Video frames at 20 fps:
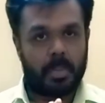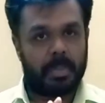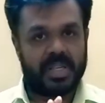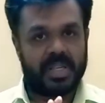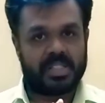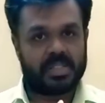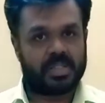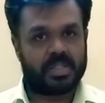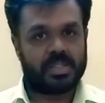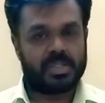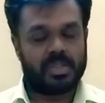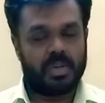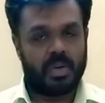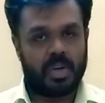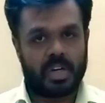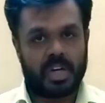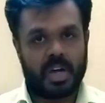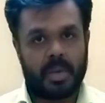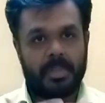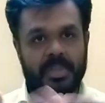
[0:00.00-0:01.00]
copies,
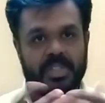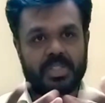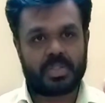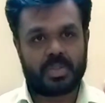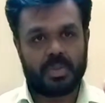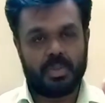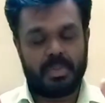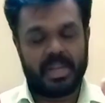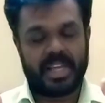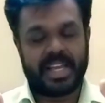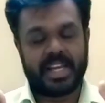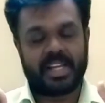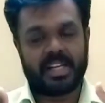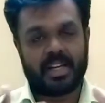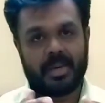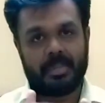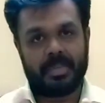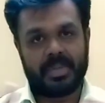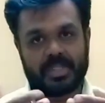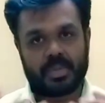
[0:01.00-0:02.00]
one copies,
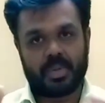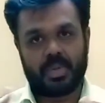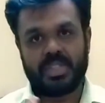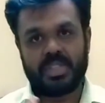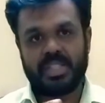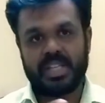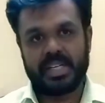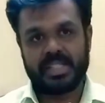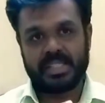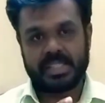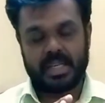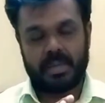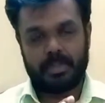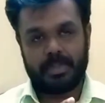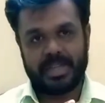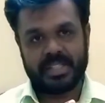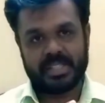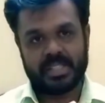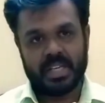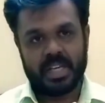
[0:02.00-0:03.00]
duplicate copies,
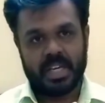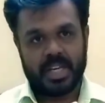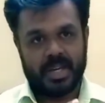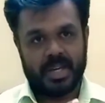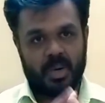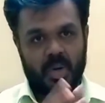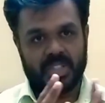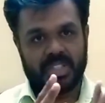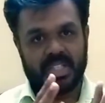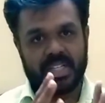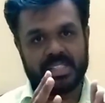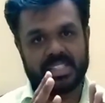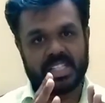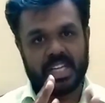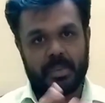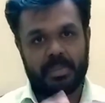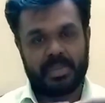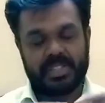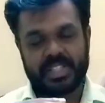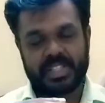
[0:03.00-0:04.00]

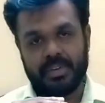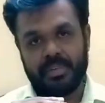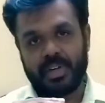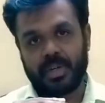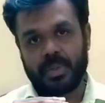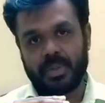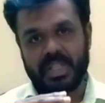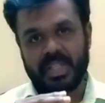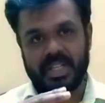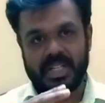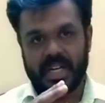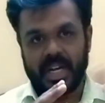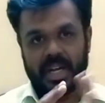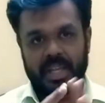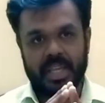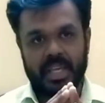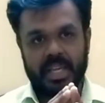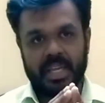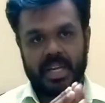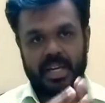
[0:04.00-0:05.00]
original copies given to the
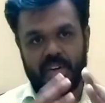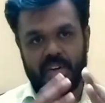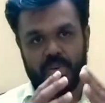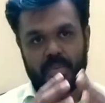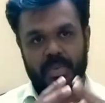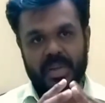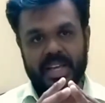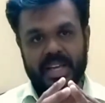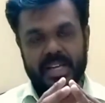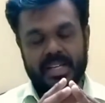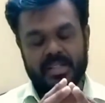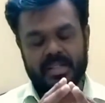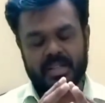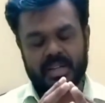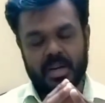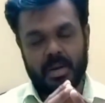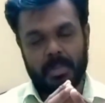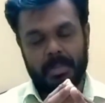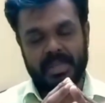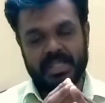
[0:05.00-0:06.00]
drawee, and
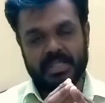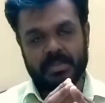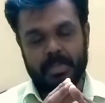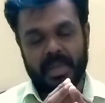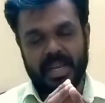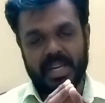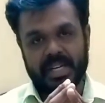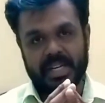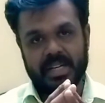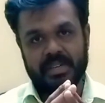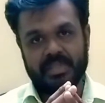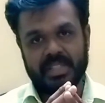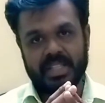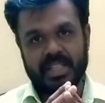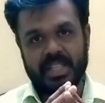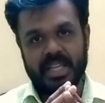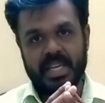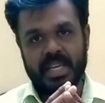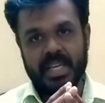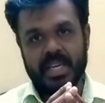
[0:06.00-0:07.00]
duplicate copies
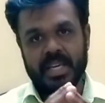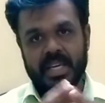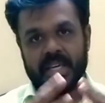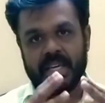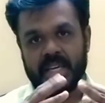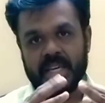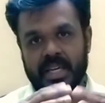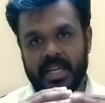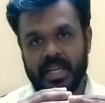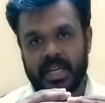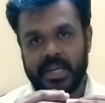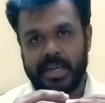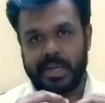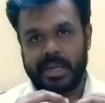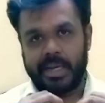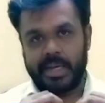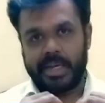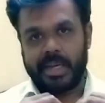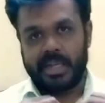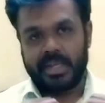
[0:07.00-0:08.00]
maintained with the
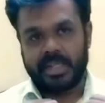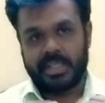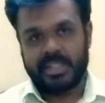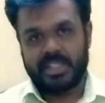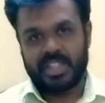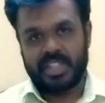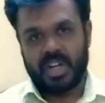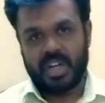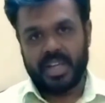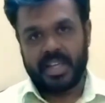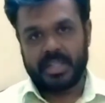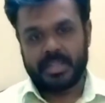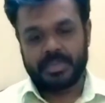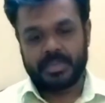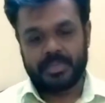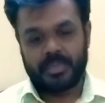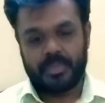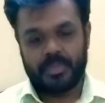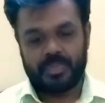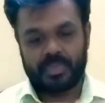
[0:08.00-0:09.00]

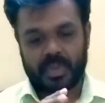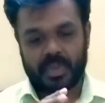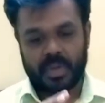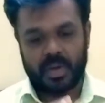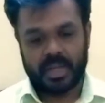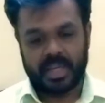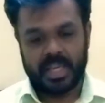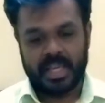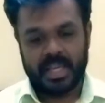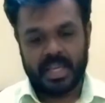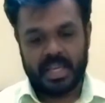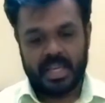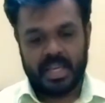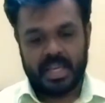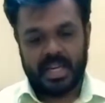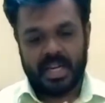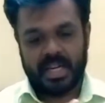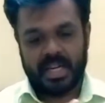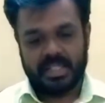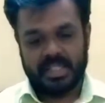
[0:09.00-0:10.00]
drawer. Okay,
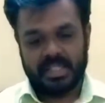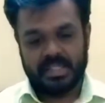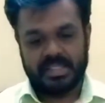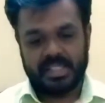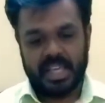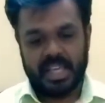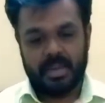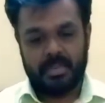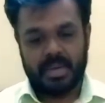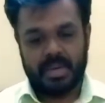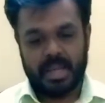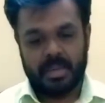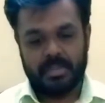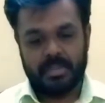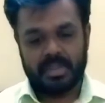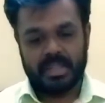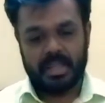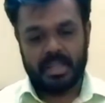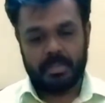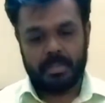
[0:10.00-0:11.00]
at the same
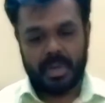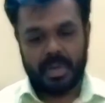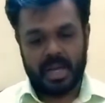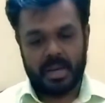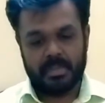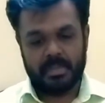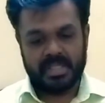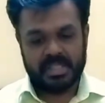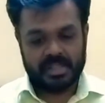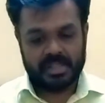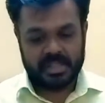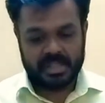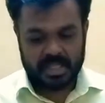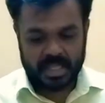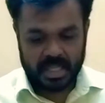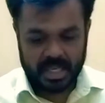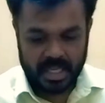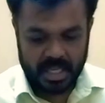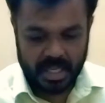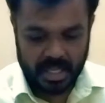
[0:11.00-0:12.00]
time, the
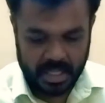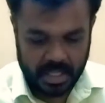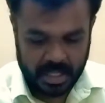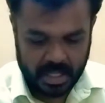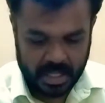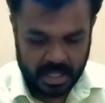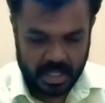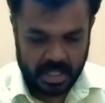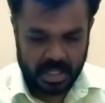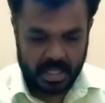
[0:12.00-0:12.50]
promissory